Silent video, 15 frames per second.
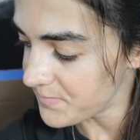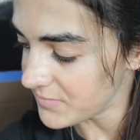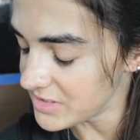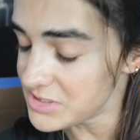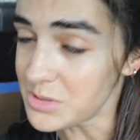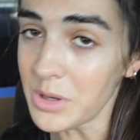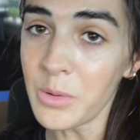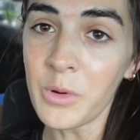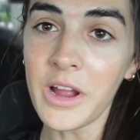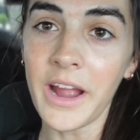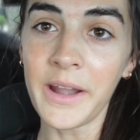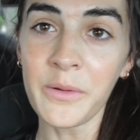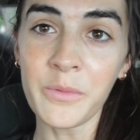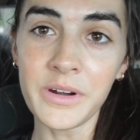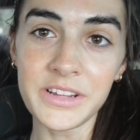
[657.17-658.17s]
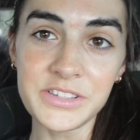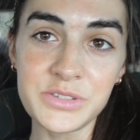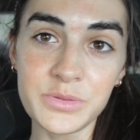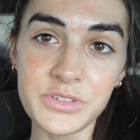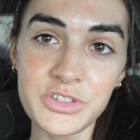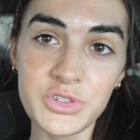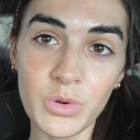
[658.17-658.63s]
So I kind of wanted
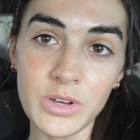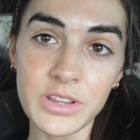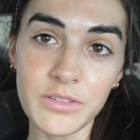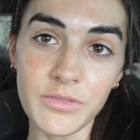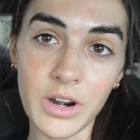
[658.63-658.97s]
to enjoy the